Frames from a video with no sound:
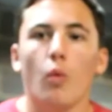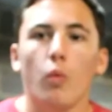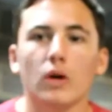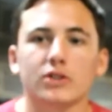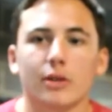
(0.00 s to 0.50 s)

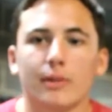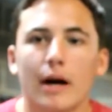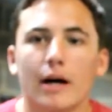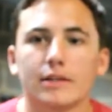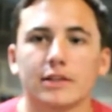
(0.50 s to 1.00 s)
What's up,
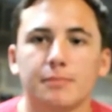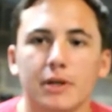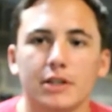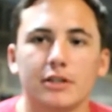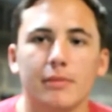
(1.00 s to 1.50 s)
guys? It's
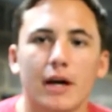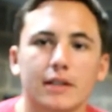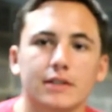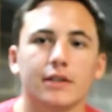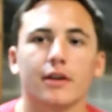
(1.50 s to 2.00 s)
BG
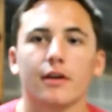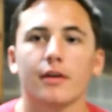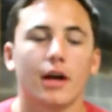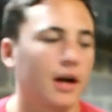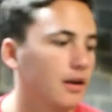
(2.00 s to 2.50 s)
Basson here,
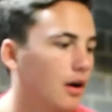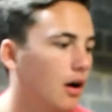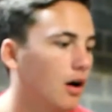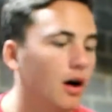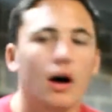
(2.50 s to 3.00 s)
and
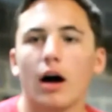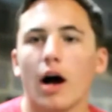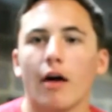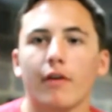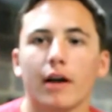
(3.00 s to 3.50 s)

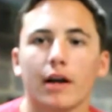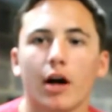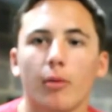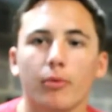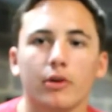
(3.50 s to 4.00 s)
I've had a
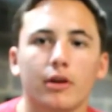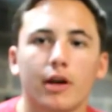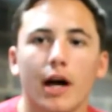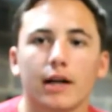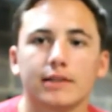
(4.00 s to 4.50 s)
couple of
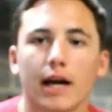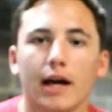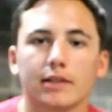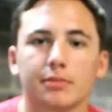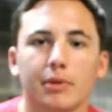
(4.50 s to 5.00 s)
you guys
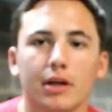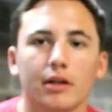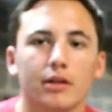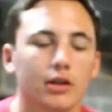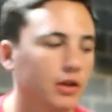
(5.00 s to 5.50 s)
ask
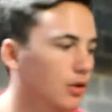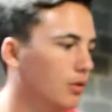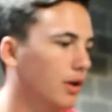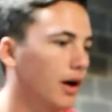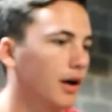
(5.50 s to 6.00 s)
me to
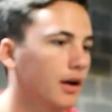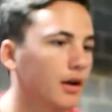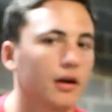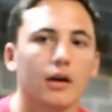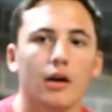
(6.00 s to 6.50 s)
do like
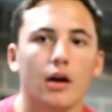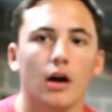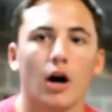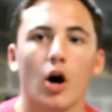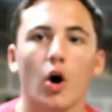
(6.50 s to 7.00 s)

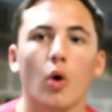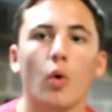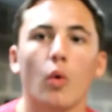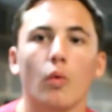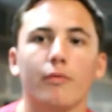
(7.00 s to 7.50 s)
a
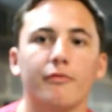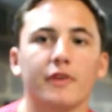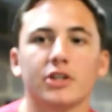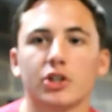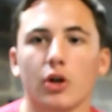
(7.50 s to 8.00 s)
whole
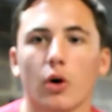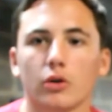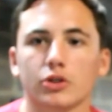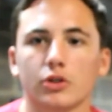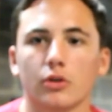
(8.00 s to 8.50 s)
fishing
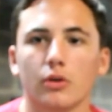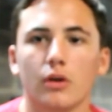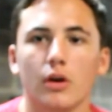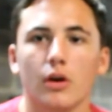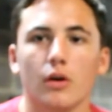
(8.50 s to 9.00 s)
arsenal
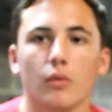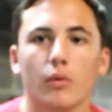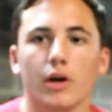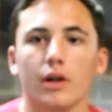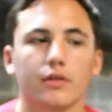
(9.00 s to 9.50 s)

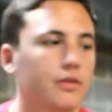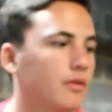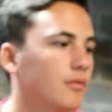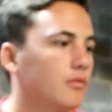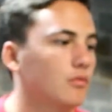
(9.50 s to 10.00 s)
with
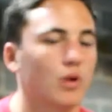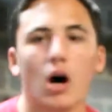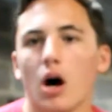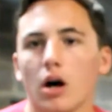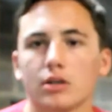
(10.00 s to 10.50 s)

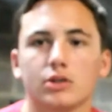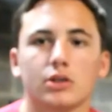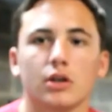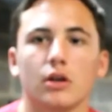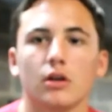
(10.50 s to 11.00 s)
rods
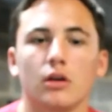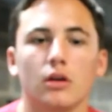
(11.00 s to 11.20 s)
to